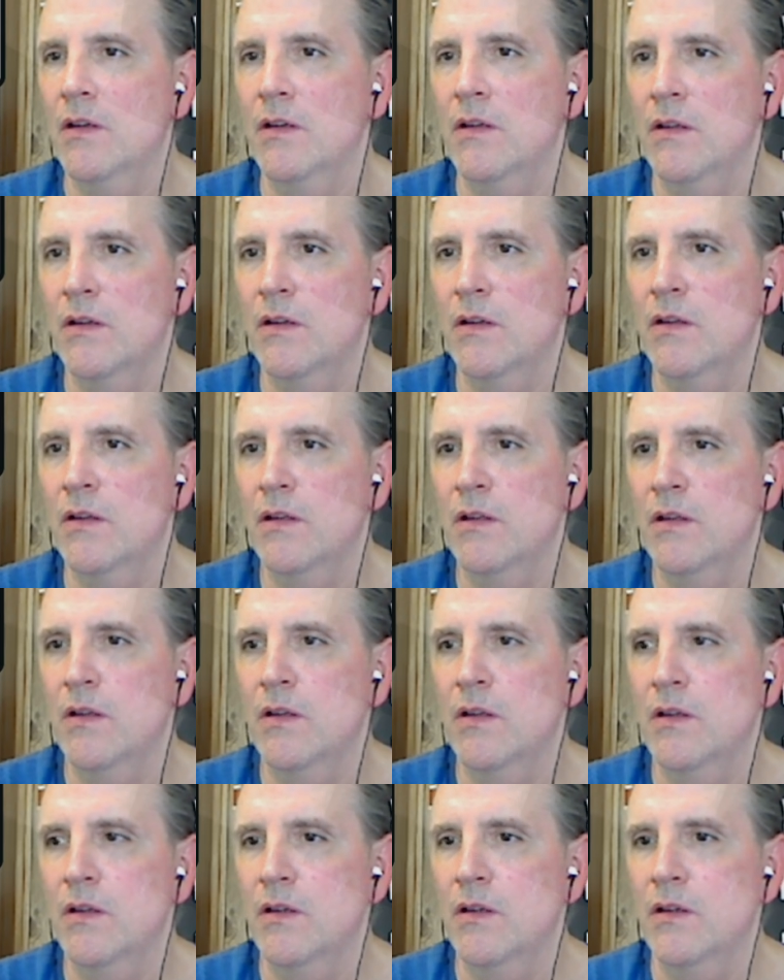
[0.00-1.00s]

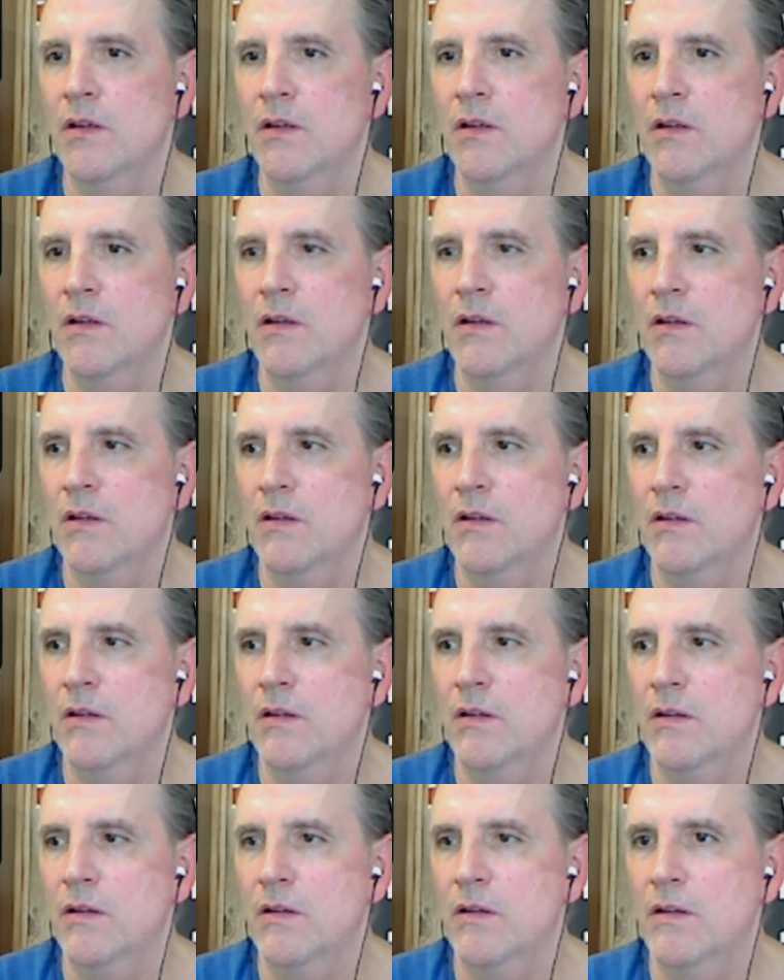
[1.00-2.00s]

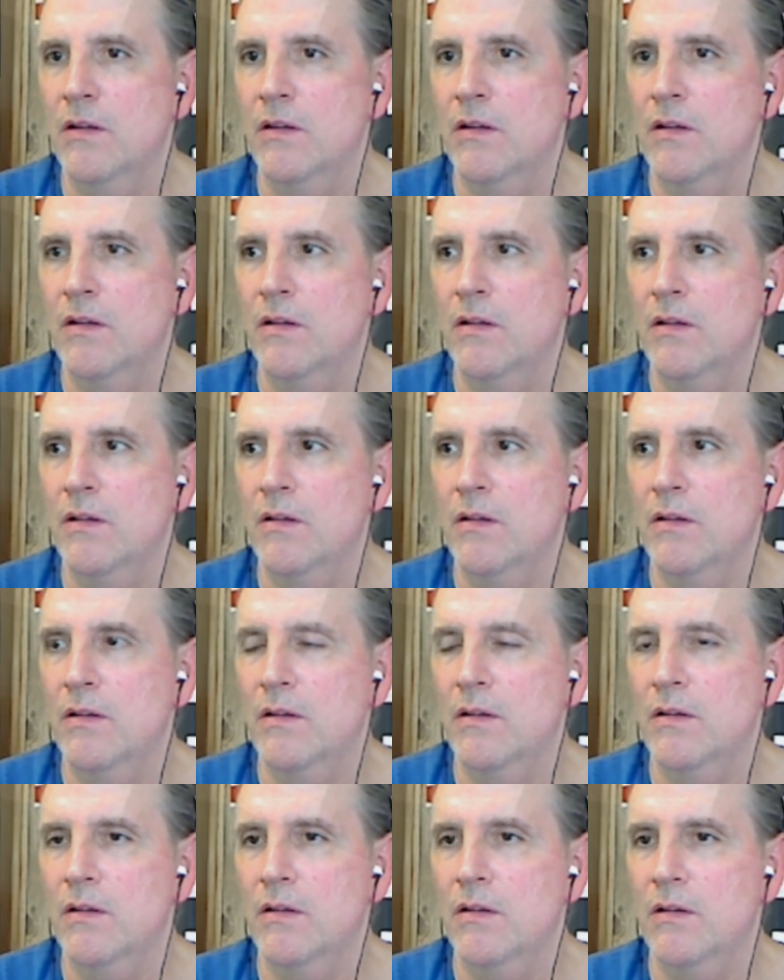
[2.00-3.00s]

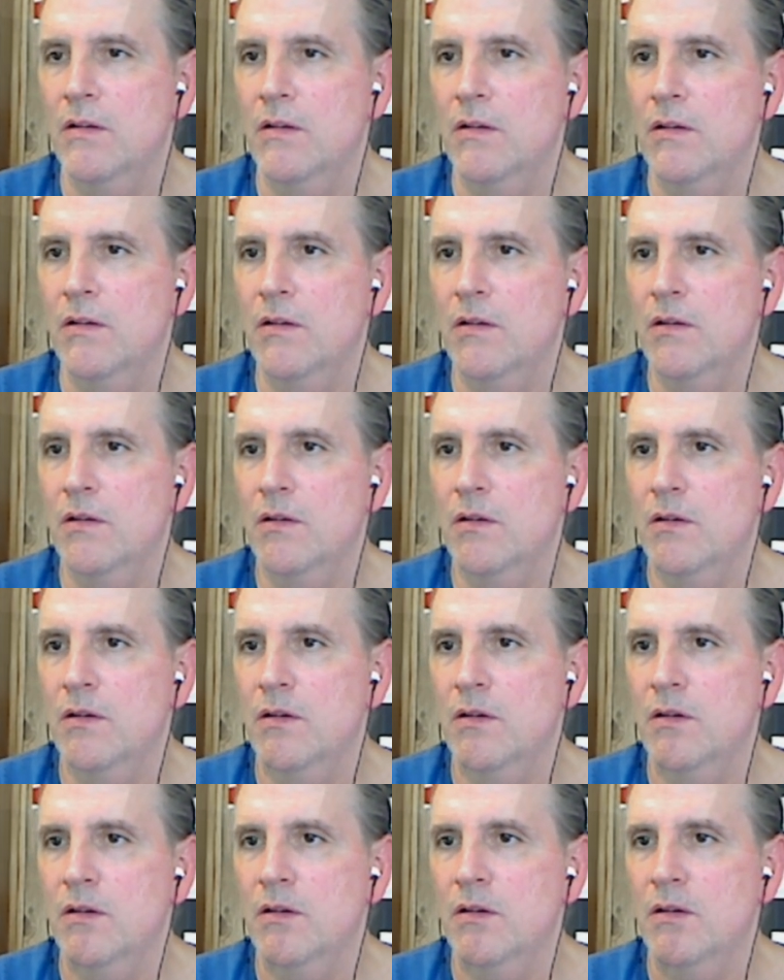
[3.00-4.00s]

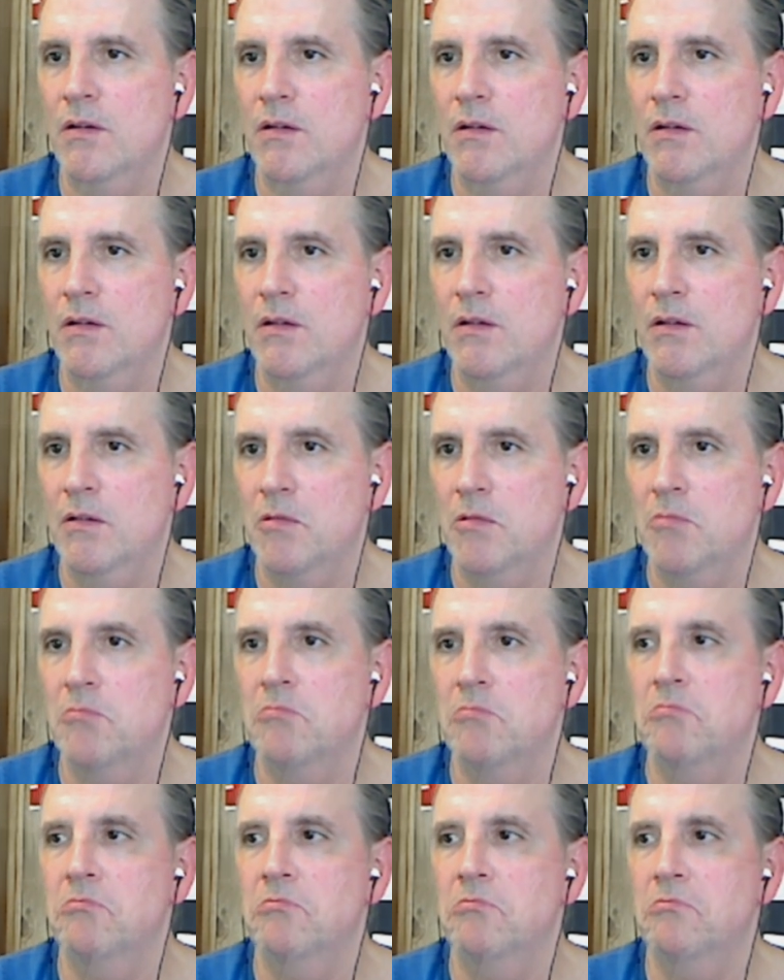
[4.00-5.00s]

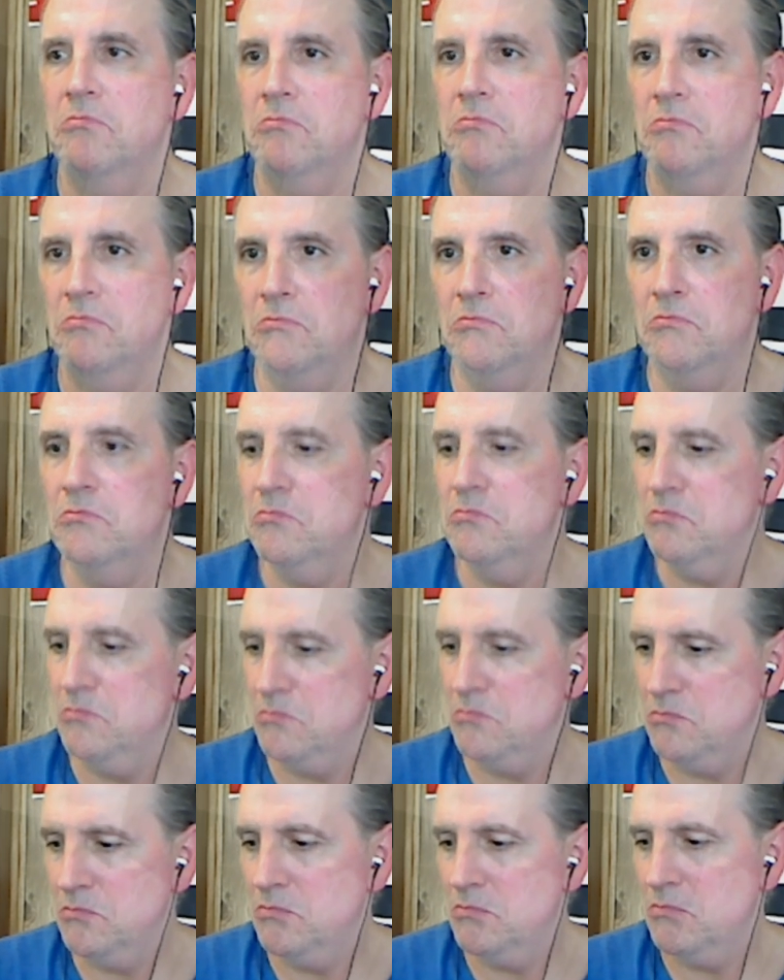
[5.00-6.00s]

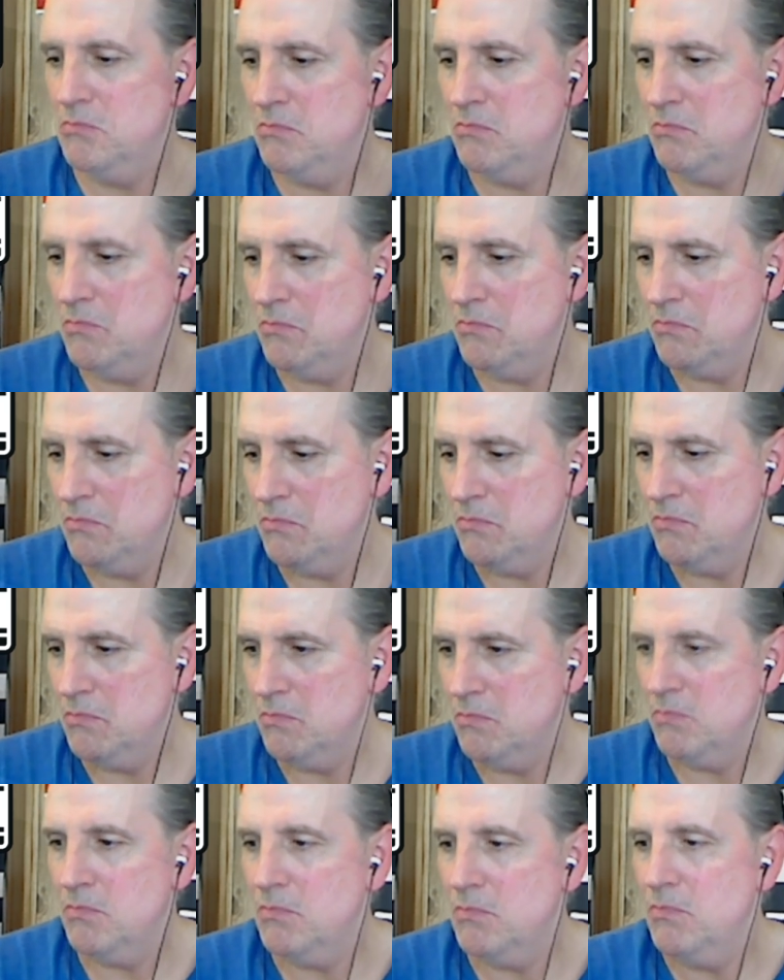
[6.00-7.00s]

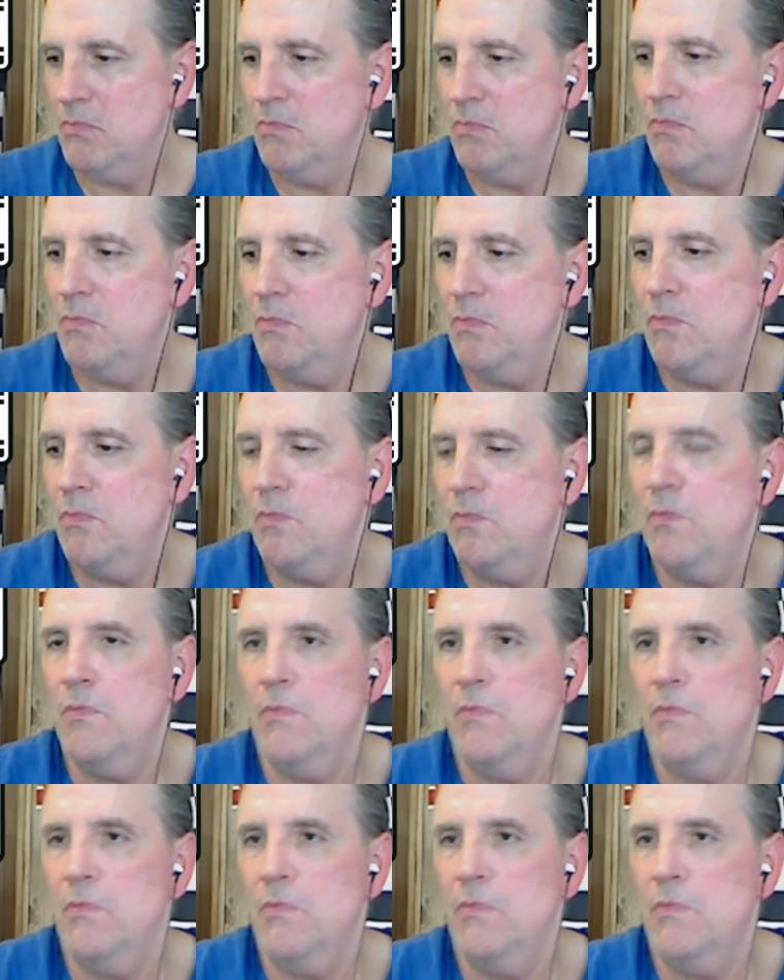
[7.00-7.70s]
(silent)